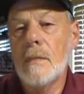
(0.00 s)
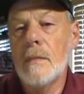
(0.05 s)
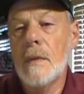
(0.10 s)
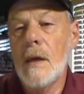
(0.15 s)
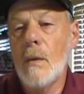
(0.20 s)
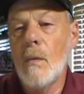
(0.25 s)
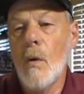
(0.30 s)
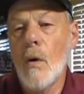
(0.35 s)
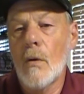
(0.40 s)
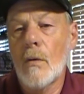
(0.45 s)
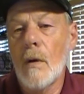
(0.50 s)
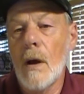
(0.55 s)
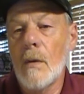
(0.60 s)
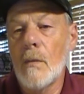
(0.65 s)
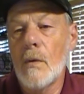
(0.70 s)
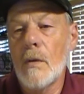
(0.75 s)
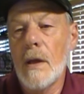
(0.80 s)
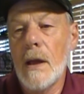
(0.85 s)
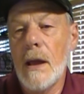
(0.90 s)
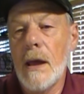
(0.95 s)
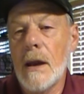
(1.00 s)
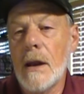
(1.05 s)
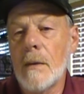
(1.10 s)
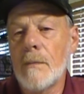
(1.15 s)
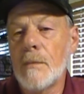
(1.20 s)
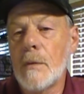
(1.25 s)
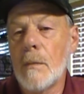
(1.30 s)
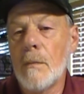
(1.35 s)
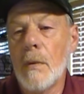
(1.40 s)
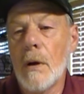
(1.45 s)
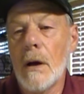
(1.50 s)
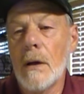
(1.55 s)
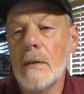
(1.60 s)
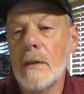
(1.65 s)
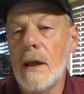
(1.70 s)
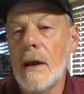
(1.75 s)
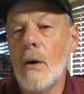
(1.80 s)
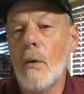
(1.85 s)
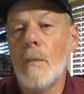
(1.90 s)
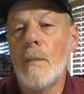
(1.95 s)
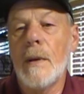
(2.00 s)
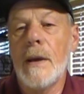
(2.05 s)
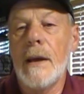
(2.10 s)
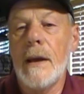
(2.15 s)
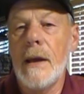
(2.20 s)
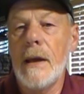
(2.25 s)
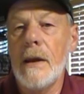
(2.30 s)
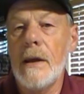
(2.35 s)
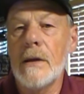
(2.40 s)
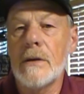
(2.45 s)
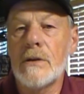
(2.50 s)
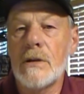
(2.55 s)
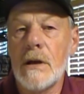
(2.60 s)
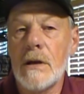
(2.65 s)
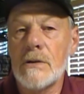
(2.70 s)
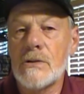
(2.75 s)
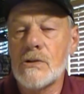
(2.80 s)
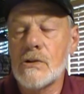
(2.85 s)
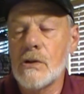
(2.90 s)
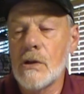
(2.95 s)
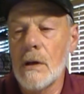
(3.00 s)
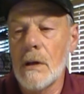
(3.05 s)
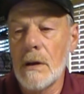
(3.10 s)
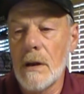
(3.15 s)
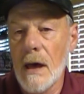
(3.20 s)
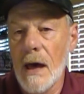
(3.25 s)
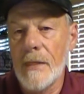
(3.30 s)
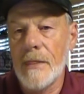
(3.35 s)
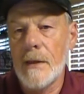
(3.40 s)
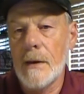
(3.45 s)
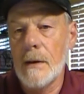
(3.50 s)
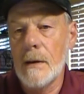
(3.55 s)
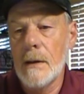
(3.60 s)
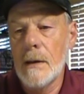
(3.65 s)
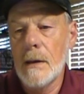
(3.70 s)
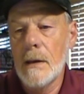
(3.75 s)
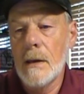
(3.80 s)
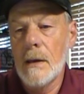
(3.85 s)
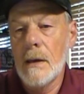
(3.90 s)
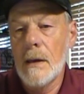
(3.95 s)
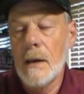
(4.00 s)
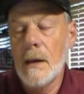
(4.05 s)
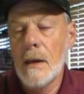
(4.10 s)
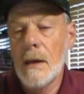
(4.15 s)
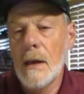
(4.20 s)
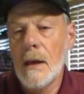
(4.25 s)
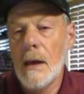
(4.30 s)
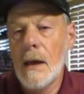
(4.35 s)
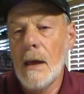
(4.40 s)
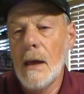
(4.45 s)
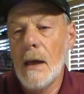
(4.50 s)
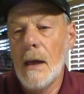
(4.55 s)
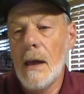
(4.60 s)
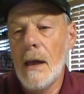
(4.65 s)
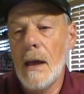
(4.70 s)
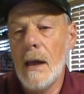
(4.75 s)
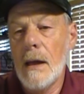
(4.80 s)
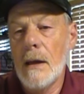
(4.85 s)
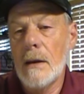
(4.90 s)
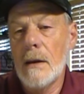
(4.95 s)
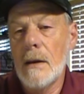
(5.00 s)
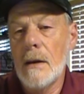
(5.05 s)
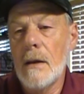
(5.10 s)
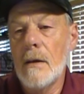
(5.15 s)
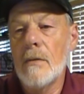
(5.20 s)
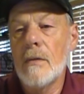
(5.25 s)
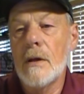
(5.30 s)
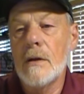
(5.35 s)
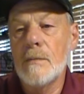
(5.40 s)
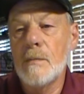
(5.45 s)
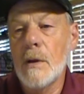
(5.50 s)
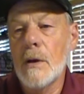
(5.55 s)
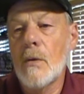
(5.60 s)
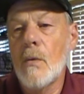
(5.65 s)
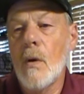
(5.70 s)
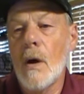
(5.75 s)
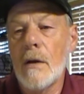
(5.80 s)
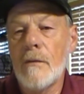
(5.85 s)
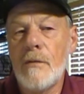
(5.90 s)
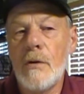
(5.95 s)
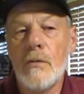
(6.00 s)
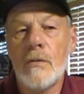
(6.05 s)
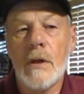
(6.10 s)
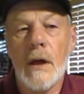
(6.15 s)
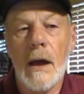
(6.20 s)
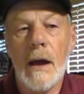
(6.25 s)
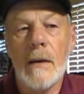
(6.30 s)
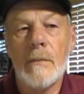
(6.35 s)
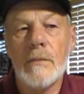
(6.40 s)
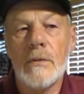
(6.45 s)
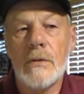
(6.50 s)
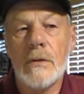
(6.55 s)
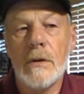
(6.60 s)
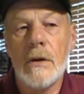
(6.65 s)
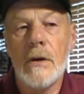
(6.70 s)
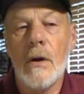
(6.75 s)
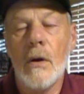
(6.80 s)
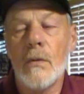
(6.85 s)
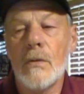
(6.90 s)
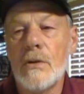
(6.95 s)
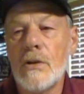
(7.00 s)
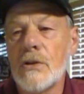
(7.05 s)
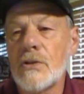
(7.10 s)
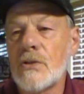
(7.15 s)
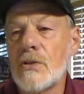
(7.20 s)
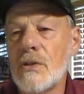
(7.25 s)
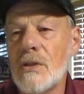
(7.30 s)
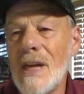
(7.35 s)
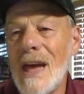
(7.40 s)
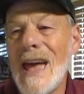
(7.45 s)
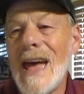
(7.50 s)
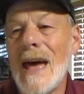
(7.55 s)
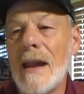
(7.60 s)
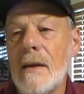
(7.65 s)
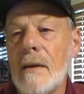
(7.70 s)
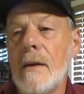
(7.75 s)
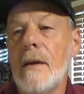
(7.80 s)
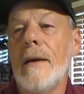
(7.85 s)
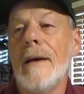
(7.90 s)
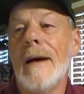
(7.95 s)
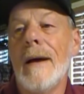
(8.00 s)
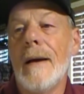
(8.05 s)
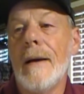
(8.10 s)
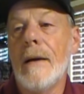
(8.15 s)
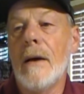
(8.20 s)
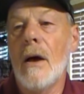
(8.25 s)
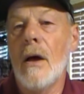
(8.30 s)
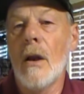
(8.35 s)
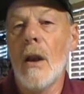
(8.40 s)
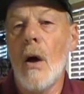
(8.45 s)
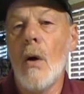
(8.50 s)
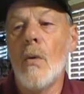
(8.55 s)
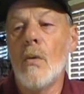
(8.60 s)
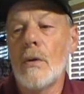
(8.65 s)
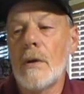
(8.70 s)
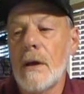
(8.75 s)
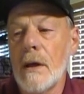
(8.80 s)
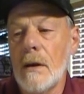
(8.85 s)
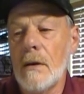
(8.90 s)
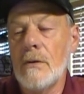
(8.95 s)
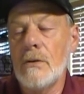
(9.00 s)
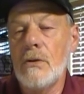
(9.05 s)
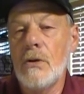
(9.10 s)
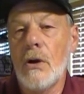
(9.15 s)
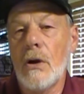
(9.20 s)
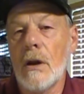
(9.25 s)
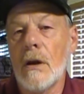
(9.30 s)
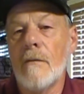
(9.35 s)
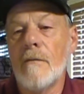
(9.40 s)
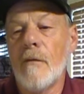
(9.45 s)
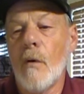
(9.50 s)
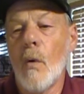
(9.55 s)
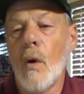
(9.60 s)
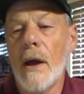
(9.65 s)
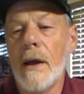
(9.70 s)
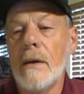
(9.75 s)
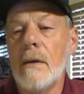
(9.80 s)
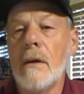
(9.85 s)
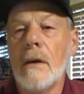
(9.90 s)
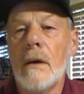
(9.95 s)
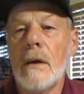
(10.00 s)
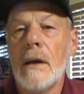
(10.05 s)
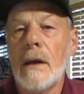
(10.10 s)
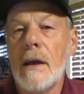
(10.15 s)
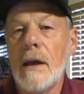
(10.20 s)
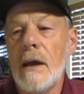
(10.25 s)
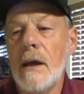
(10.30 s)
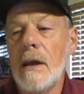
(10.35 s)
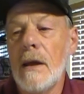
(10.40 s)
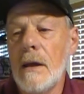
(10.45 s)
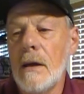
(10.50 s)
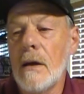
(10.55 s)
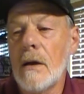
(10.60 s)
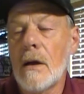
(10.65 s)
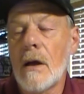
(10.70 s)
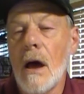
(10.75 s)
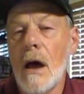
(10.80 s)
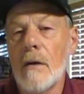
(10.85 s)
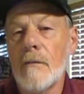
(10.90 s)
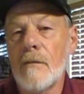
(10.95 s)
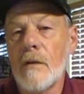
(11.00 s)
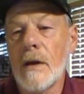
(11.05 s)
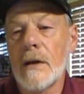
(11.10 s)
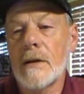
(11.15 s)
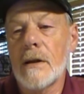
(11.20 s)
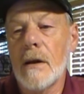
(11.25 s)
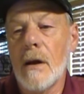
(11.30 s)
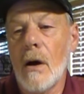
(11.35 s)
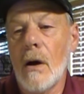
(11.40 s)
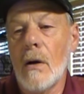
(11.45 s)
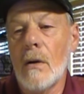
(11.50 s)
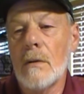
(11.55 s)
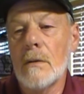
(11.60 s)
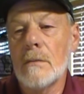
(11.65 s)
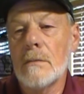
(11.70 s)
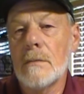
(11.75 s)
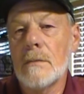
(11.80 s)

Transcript: They walk around with a head up their butt. They don't pay any attention to nothing. And there's been quite a few times, you know, just that alone you can avoid any conflict at all.